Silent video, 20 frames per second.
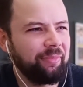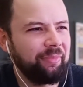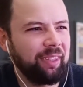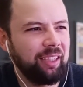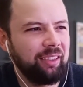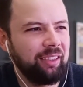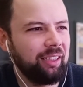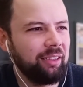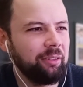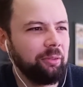
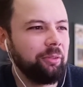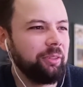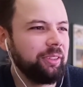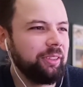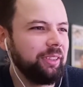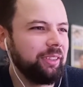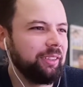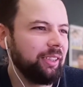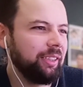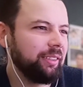That looks
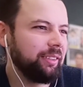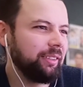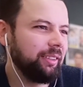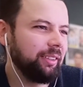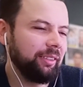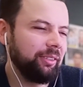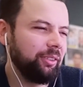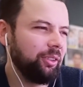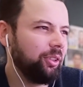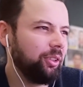
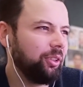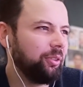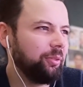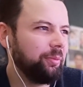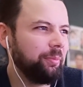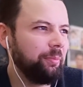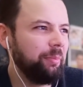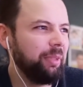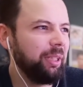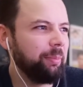disgusting. No,
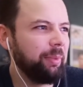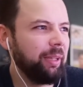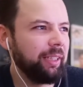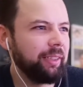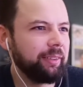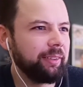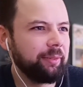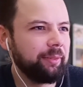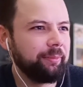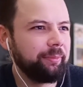big
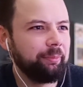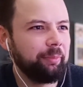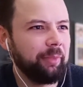pass. Bye.